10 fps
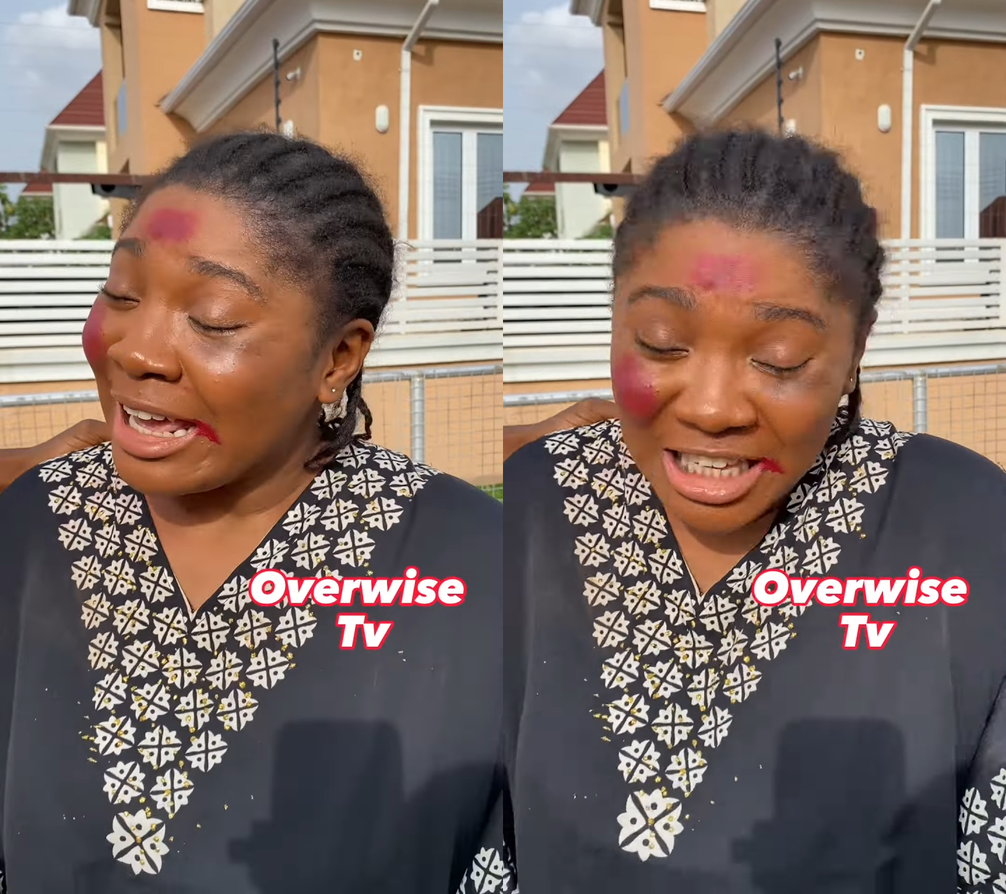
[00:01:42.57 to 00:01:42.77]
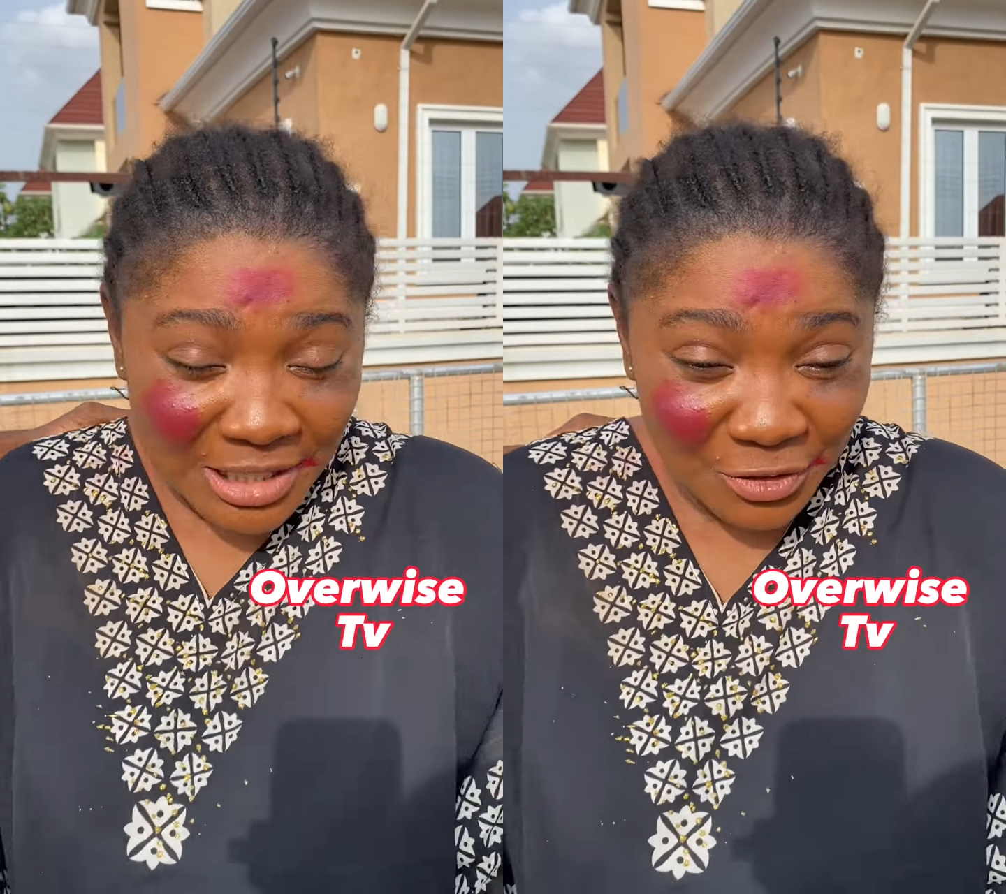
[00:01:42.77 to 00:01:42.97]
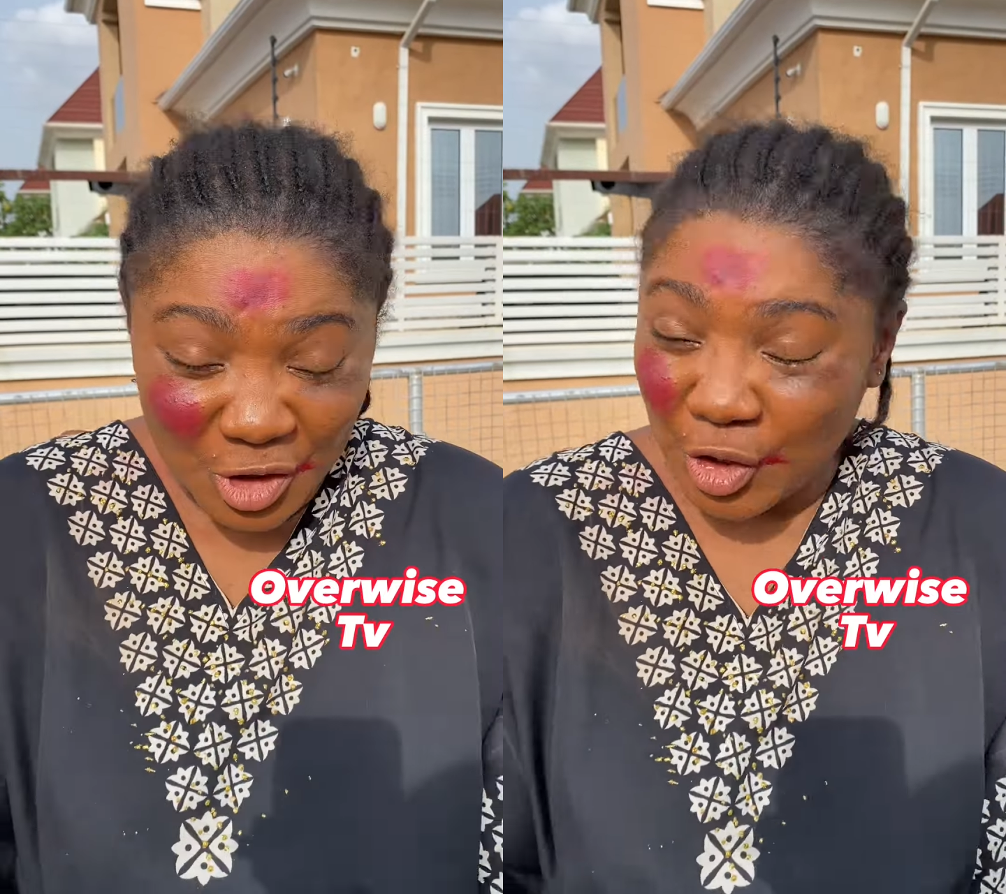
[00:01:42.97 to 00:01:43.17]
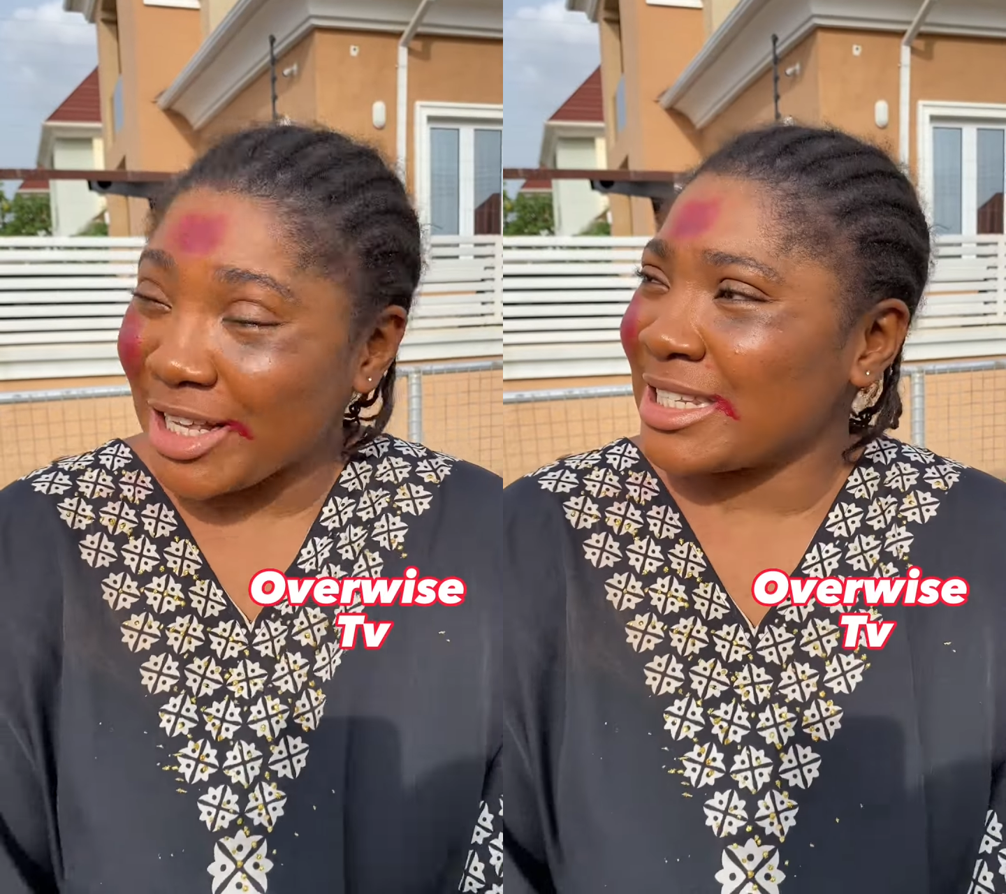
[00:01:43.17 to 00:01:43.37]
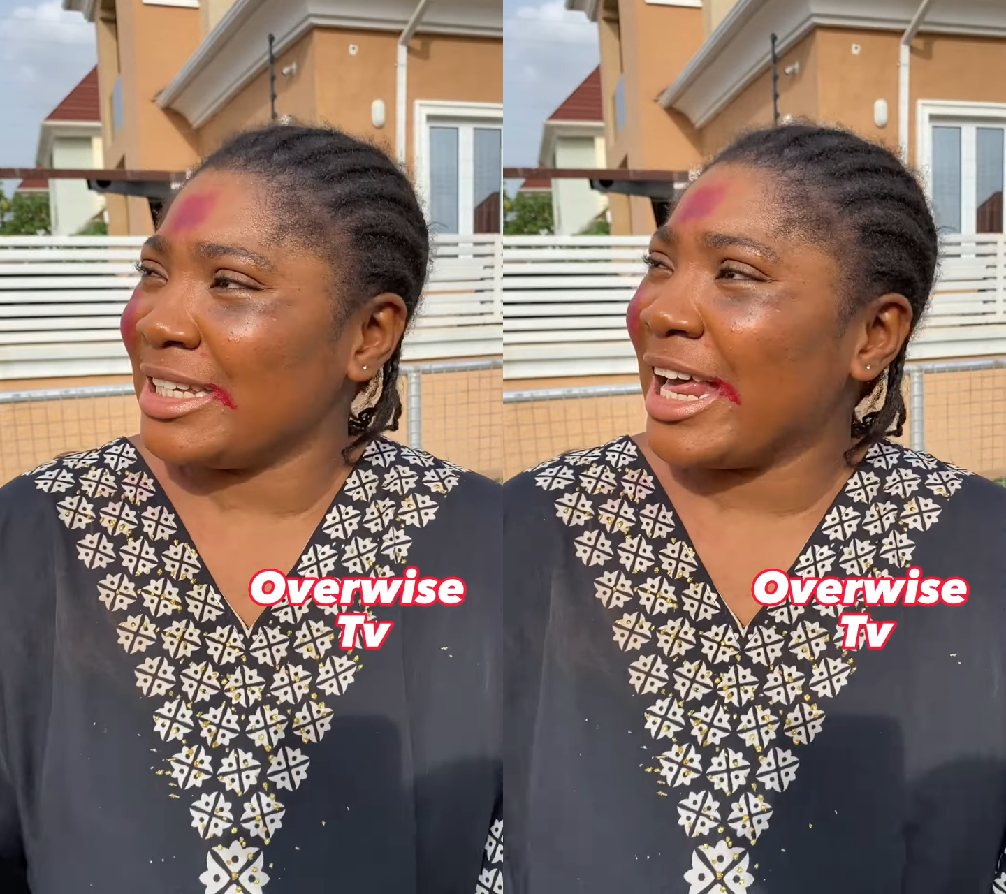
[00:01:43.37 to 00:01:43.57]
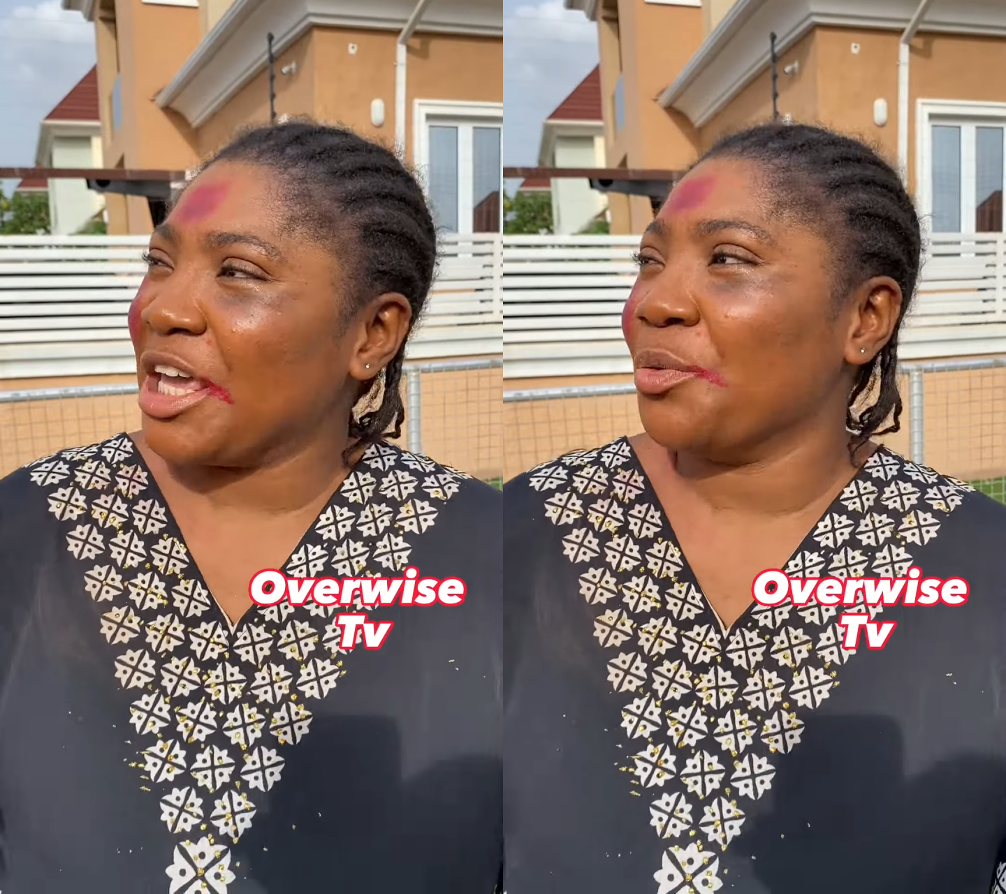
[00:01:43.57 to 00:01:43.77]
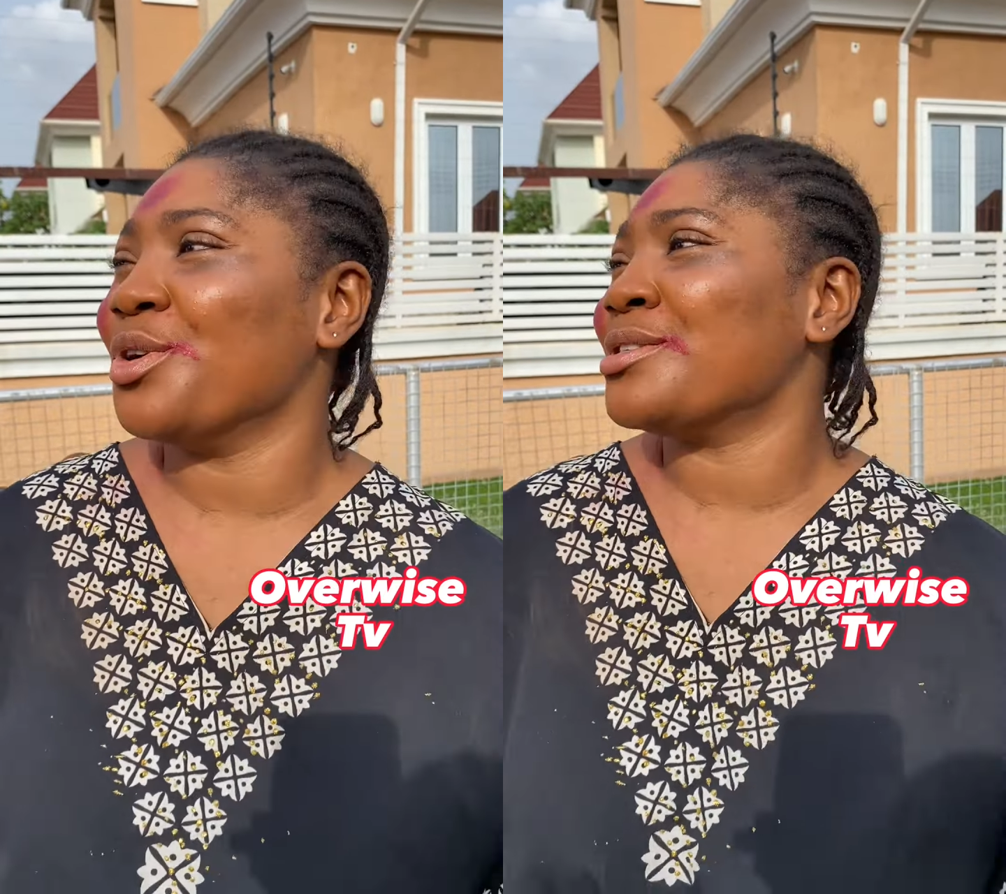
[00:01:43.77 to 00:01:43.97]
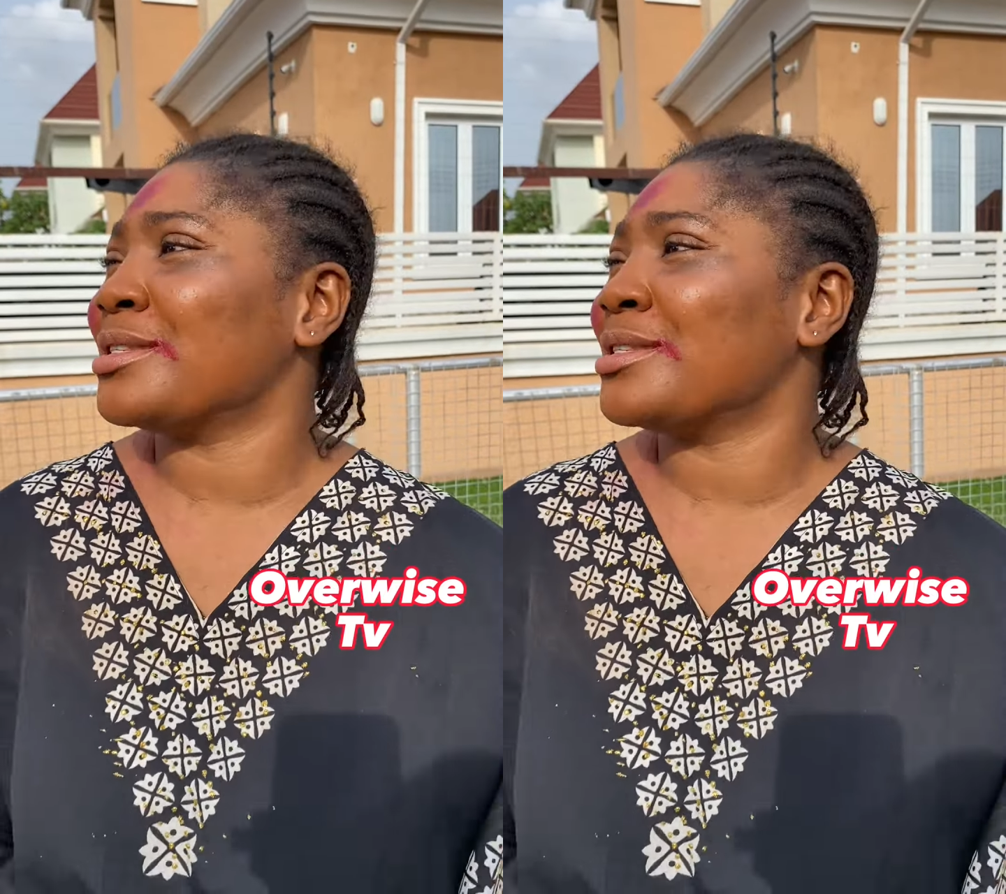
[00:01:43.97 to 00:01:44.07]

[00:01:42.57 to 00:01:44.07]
He's even threatening that he wants